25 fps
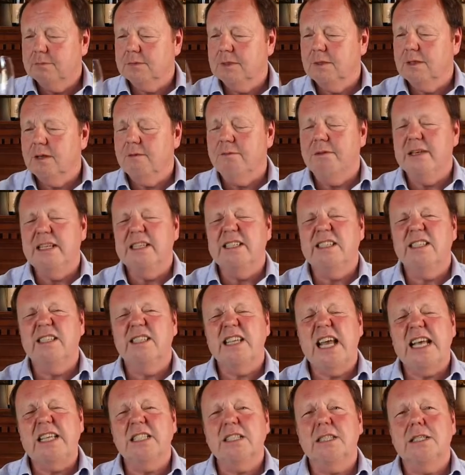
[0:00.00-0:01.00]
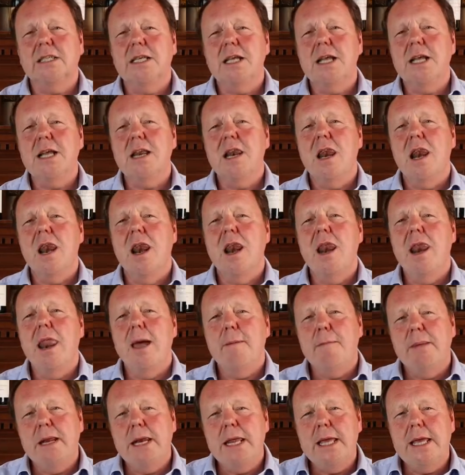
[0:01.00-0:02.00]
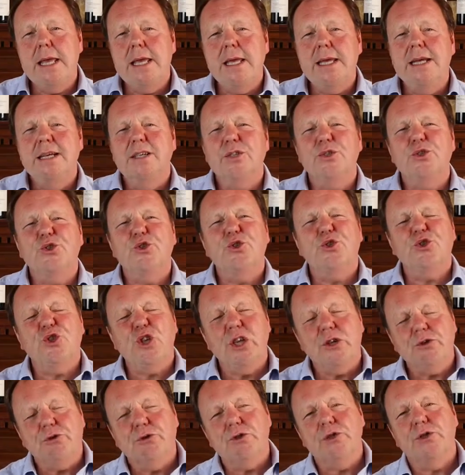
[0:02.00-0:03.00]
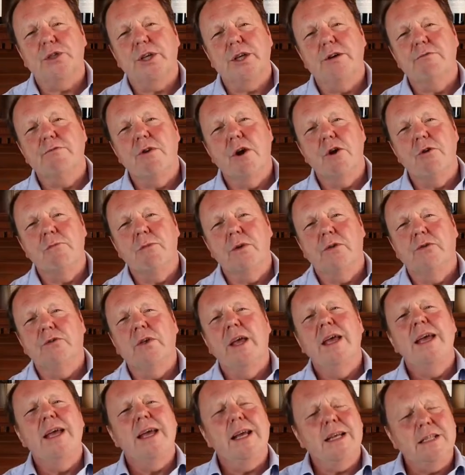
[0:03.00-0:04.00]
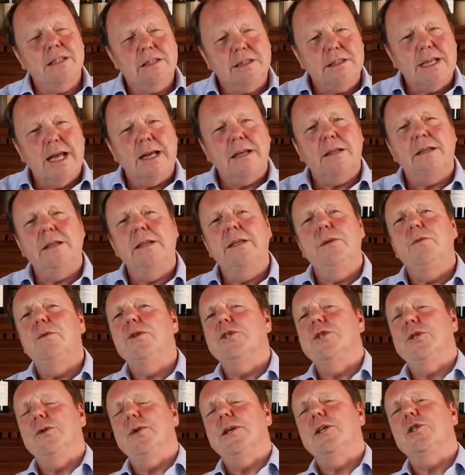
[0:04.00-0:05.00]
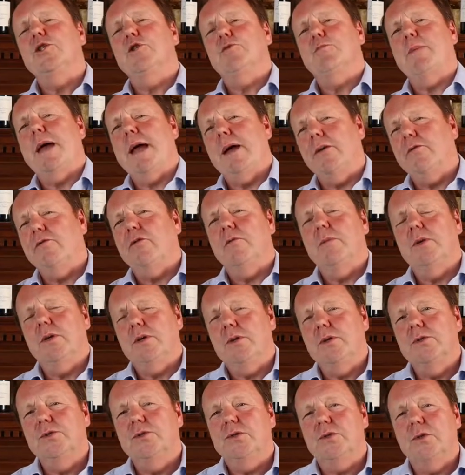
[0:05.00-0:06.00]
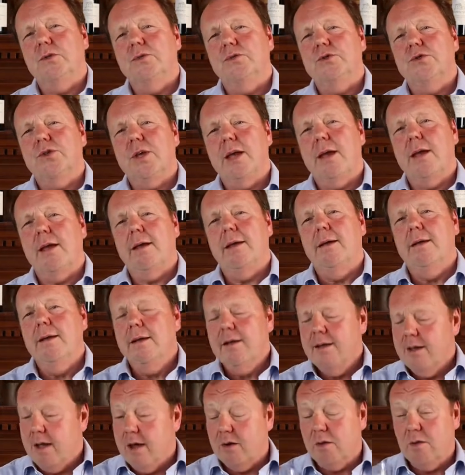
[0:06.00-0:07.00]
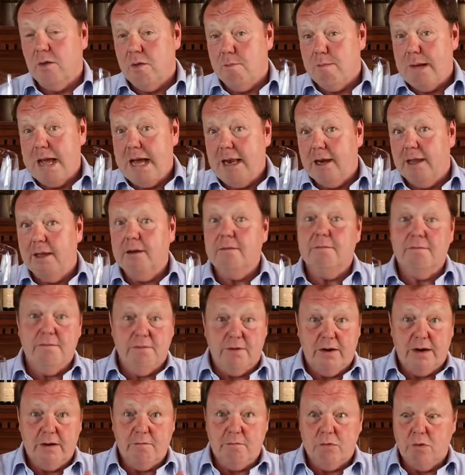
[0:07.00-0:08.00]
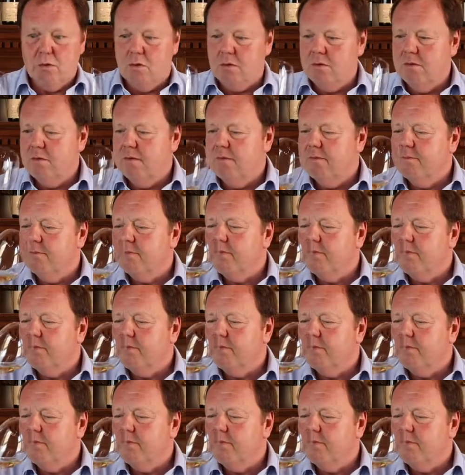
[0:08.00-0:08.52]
lovely zesty, lemony, citrusy aromas, exactly what you expect from a good Sancerre. And on the palate, very important,